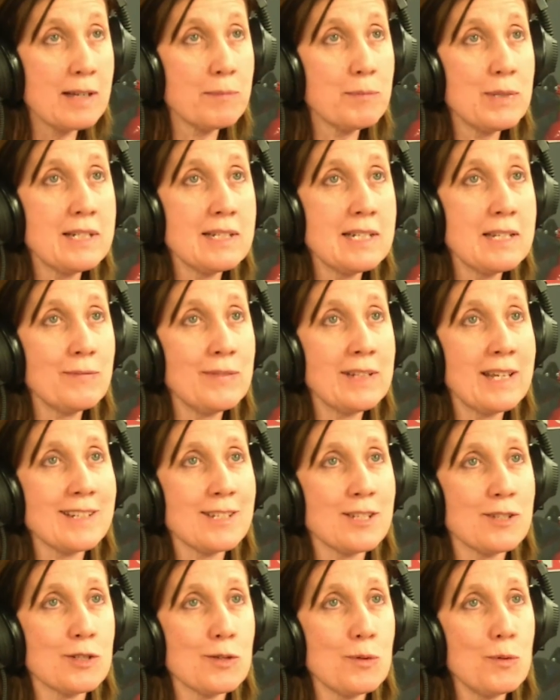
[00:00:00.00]
and we didn't even get
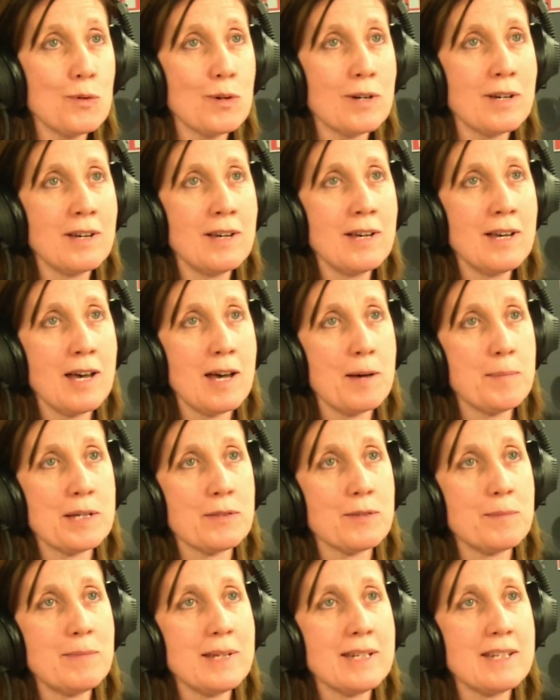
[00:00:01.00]
to talk
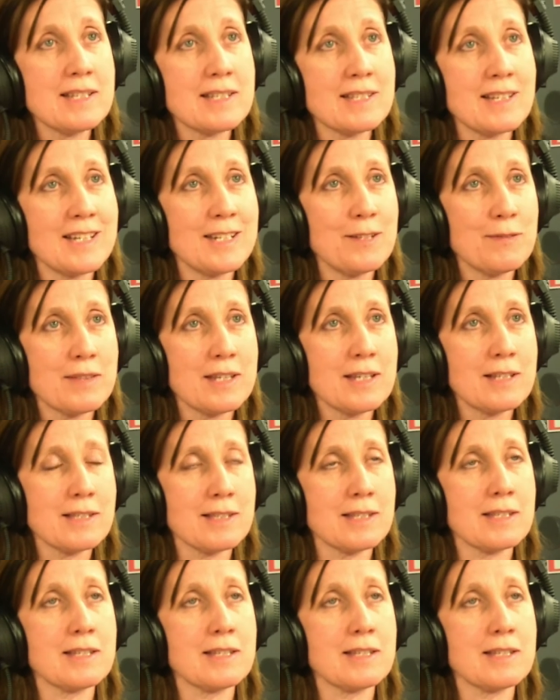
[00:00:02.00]
about the money side of things,